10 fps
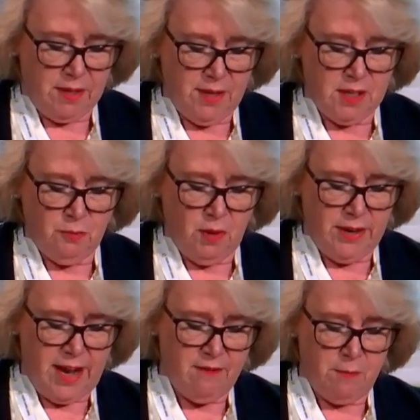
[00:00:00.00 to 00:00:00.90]
but this
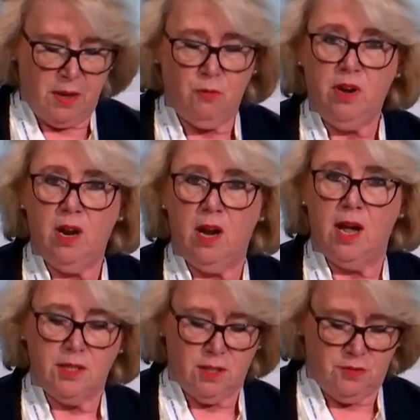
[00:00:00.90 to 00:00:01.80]
will never be
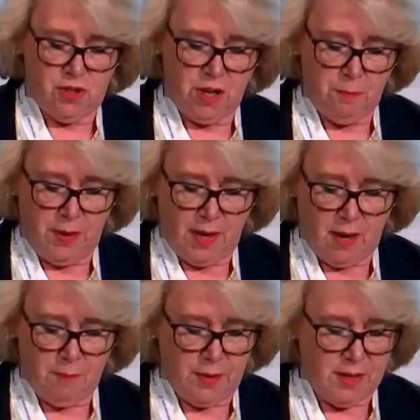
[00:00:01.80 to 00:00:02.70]
realized if
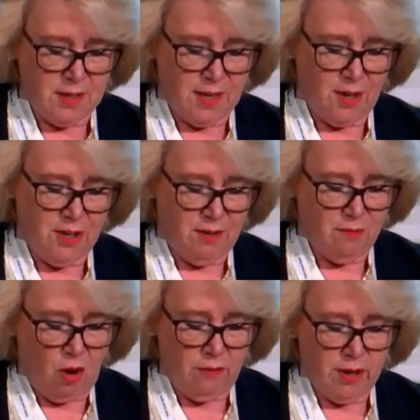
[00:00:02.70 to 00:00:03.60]
shipping companies are not
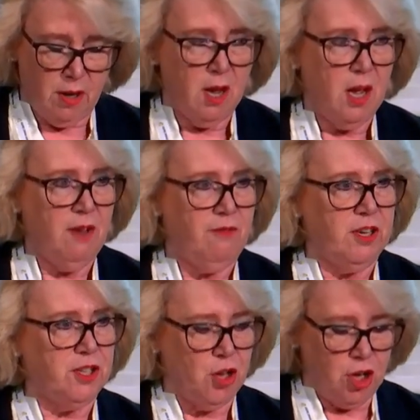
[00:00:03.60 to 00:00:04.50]
involved,
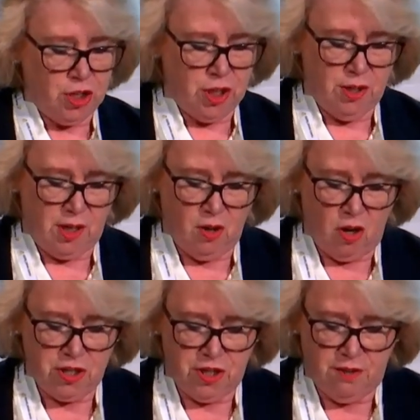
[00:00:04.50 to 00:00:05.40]
if research and
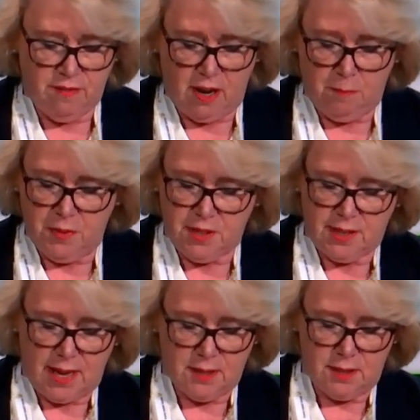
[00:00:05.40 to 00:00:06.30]
technology
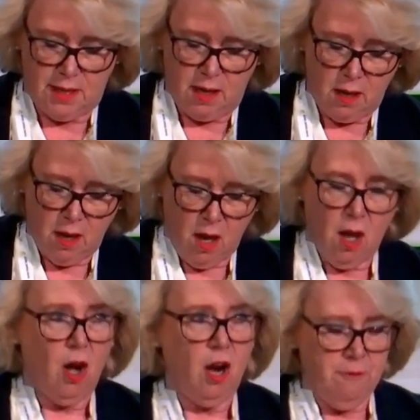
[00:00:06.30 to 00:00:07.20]
development stand still,
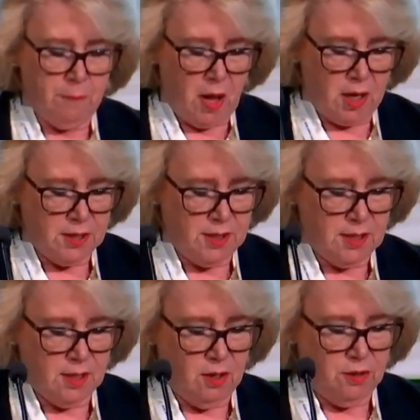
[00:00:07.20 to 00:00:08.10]
or if
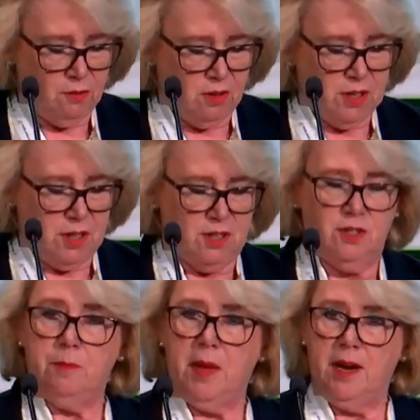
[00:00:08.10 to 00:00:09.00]
policies and
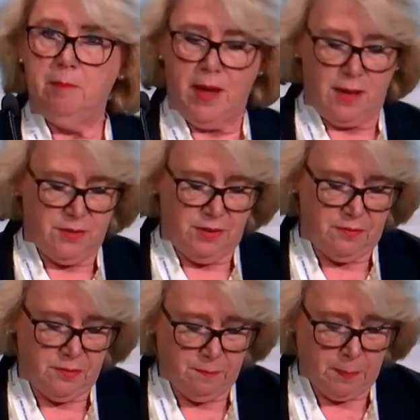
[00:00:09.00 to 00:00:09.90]
authorities remain
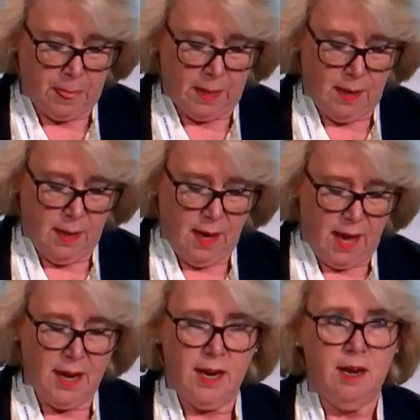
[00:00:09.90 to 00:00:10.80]
passive.
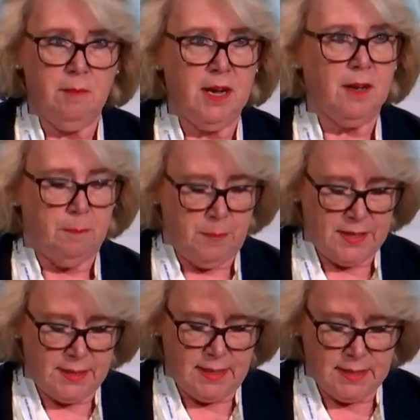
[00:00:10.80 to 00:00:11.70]
Academic,
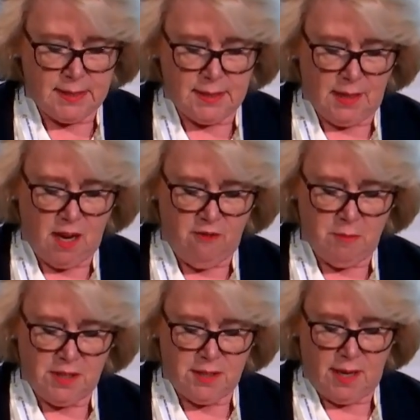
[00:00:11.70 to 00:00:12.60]
business, and
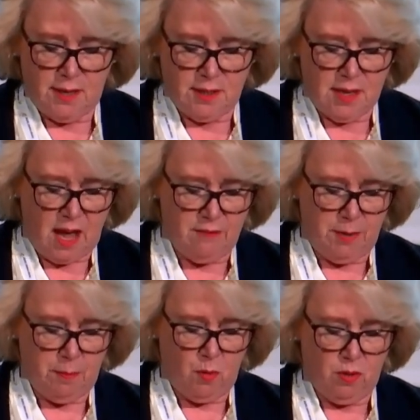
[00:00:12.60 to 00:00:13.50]
government sectors
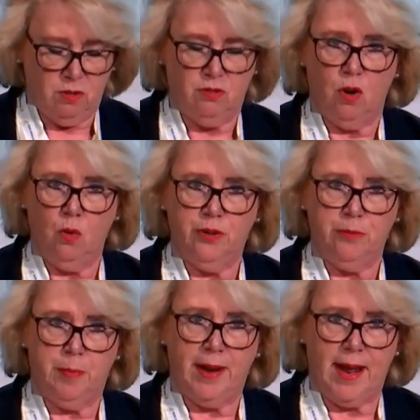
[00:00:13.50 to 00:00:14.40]
have an important role
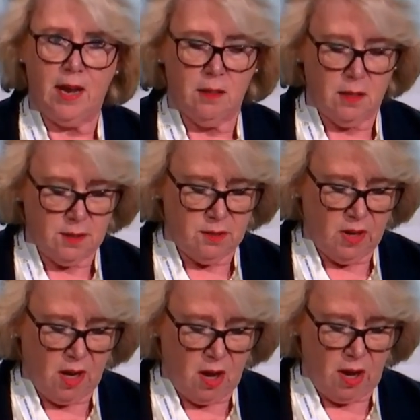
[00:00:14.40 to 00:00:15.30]
to play in
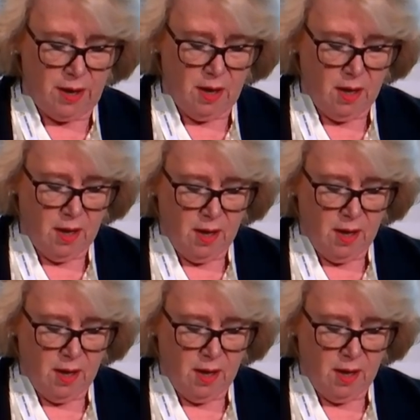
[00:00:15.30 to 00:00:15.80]
this regard.